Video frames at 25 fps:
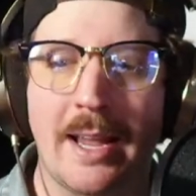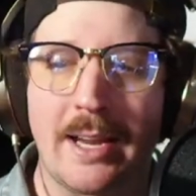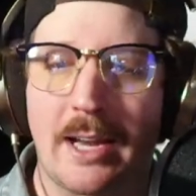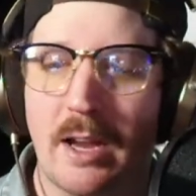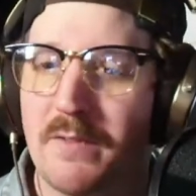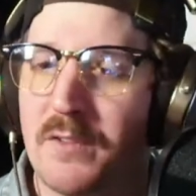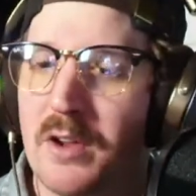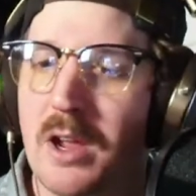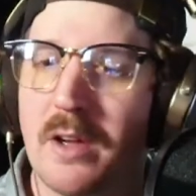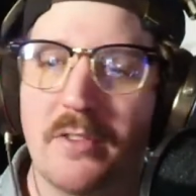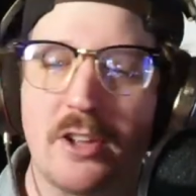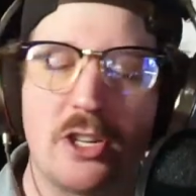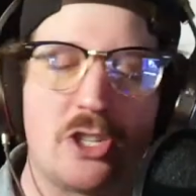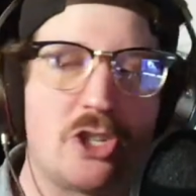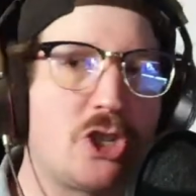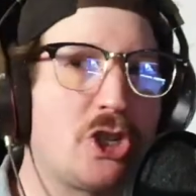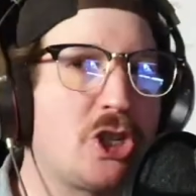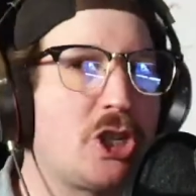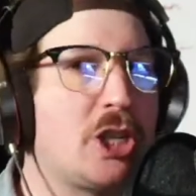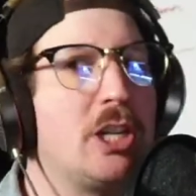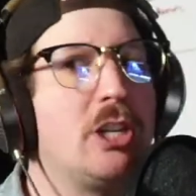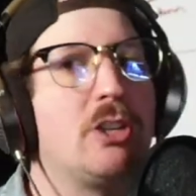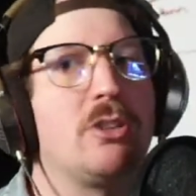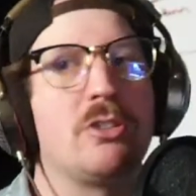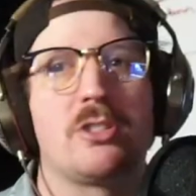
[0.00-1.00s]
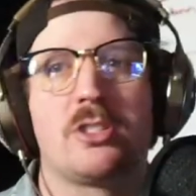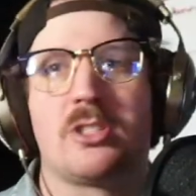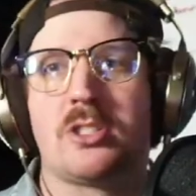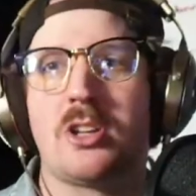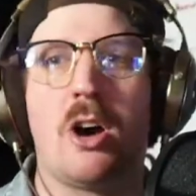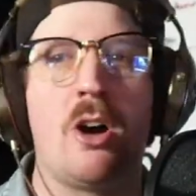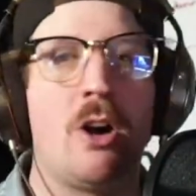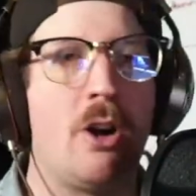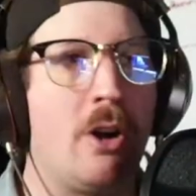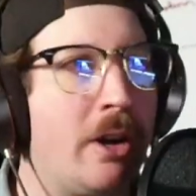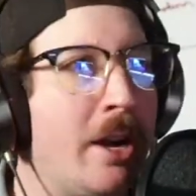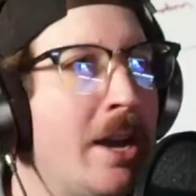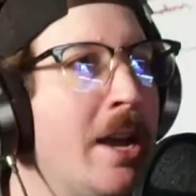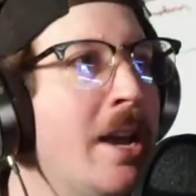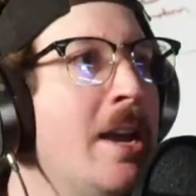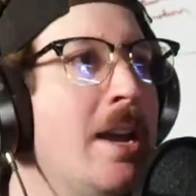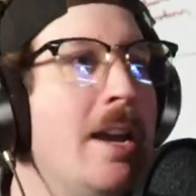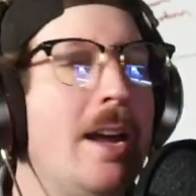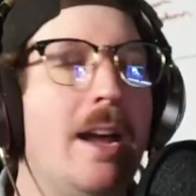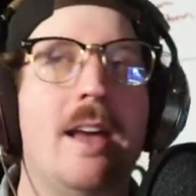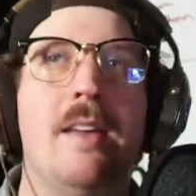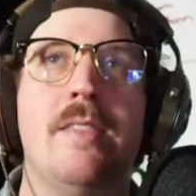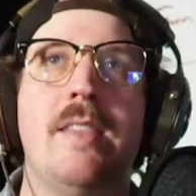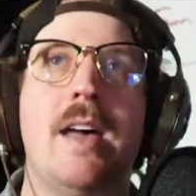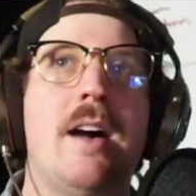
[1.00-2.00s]
Like if you have a chill song
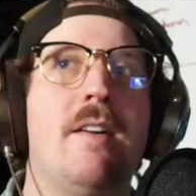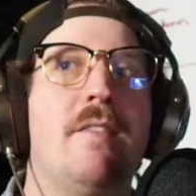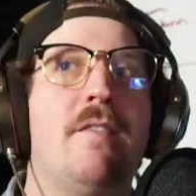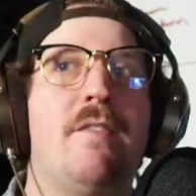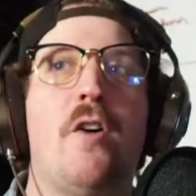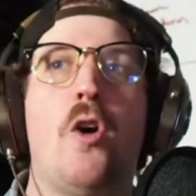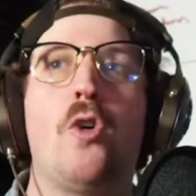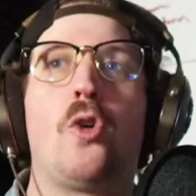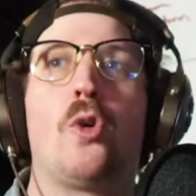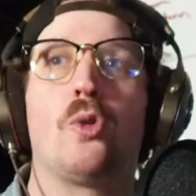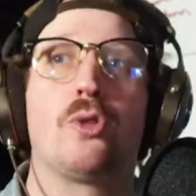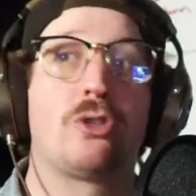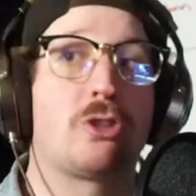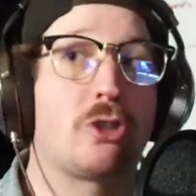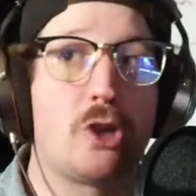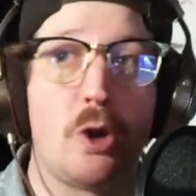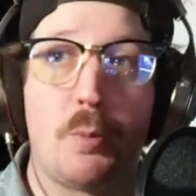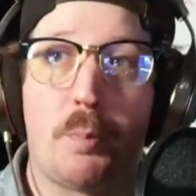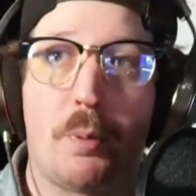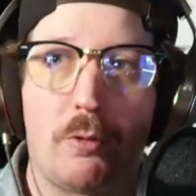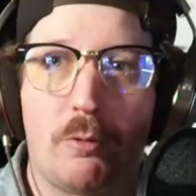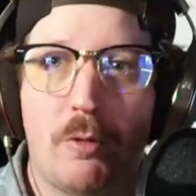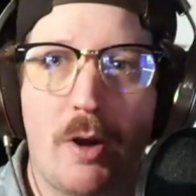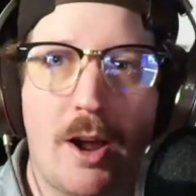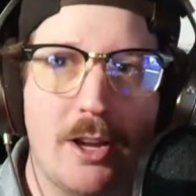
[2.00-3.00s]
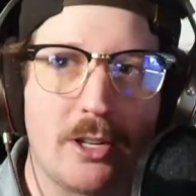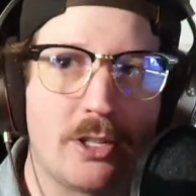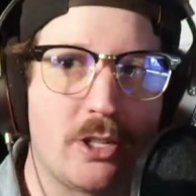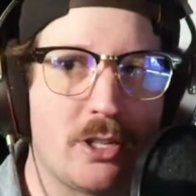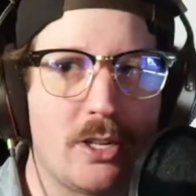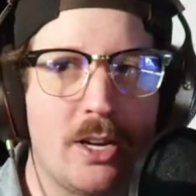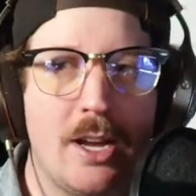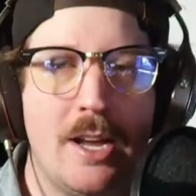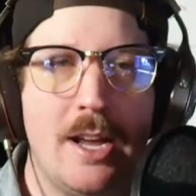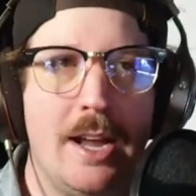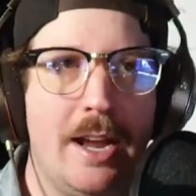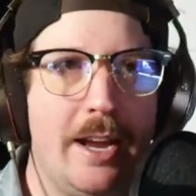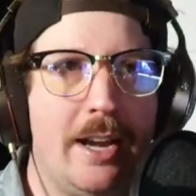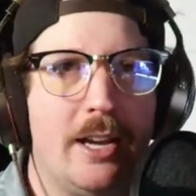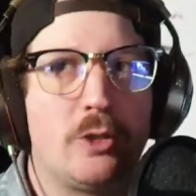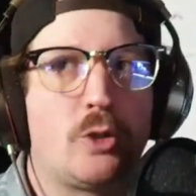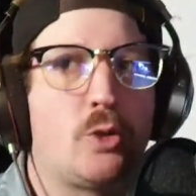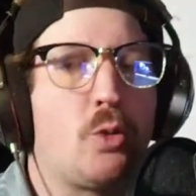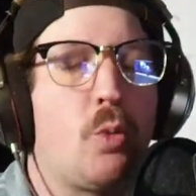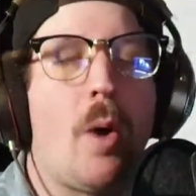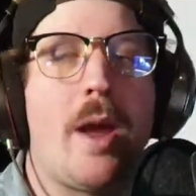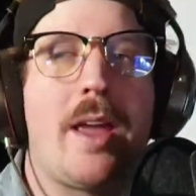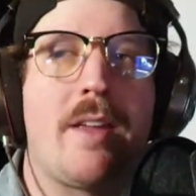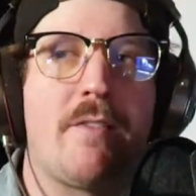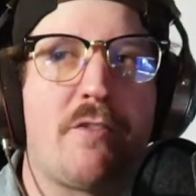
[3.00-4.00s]
and that vocal's super rushed and
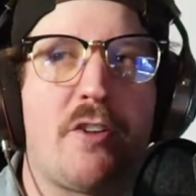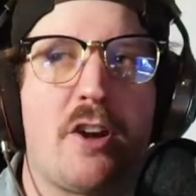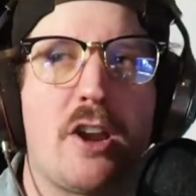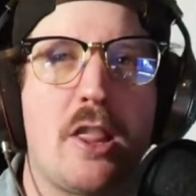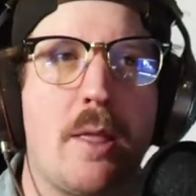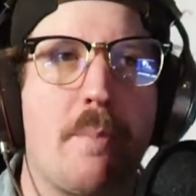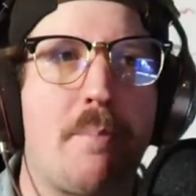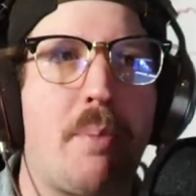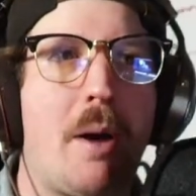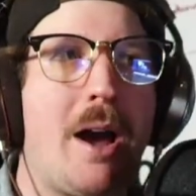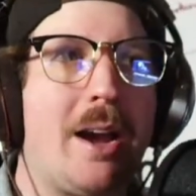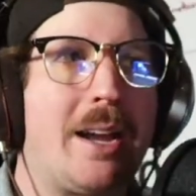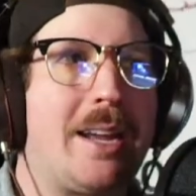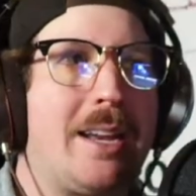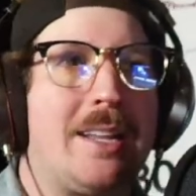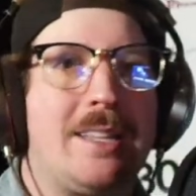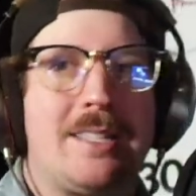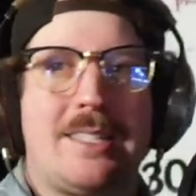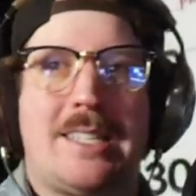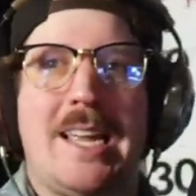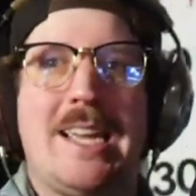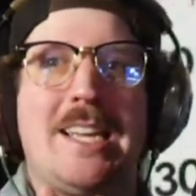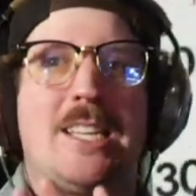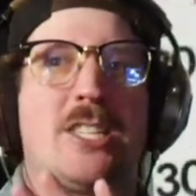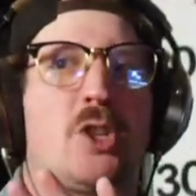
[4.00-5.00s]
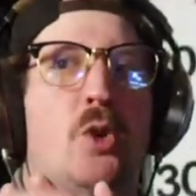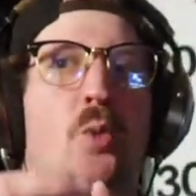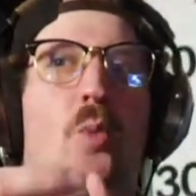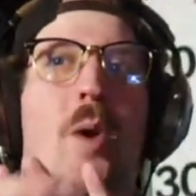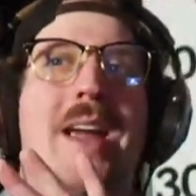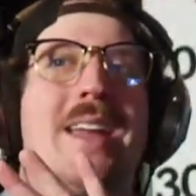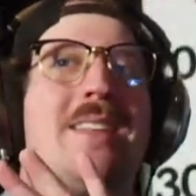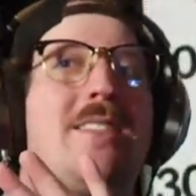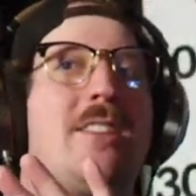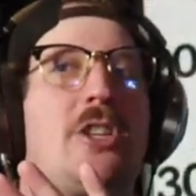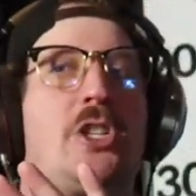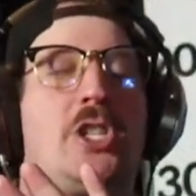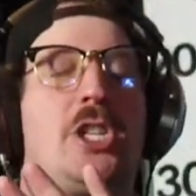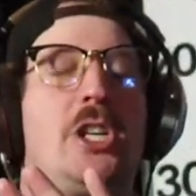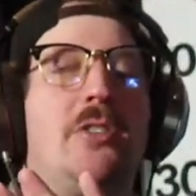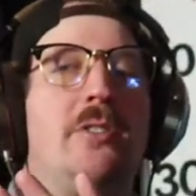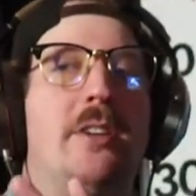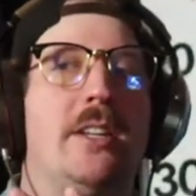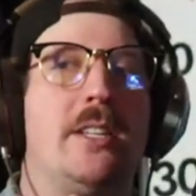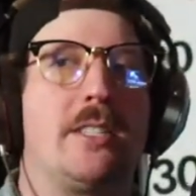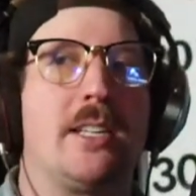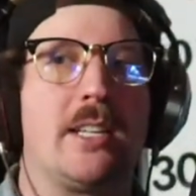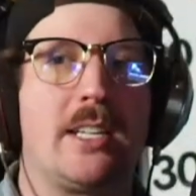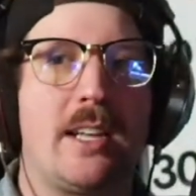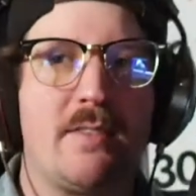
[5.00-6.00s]
it's way in front of the pocket, it takes away the chillness.